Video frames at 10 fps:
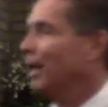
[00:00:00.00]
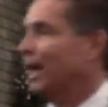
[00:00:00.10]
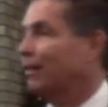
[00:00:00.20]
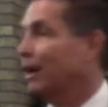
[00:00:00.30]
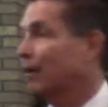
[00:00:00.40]

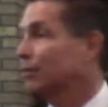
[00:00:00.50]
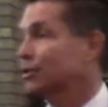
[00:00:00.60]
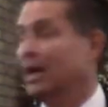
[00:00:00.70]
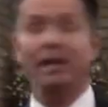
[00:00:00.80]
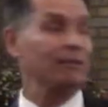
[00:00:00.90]
And then all of a
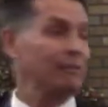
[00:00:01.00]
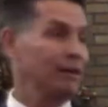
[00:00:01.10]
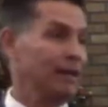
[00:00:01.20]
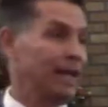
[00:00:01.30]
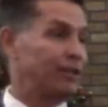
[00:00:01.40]
sudden,
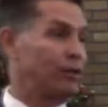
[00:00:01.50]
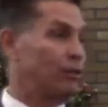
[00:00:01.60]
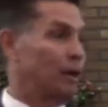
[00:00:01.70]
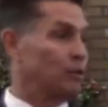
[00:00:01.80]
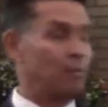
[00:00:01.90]
that dude
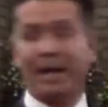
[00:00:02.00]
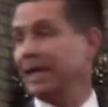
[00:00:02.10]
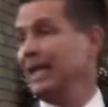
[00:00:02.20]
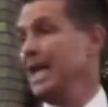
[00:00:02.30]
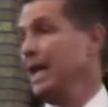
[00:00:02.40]
comes back
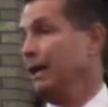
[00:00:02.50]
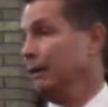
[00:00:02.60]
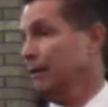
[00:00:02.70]
again,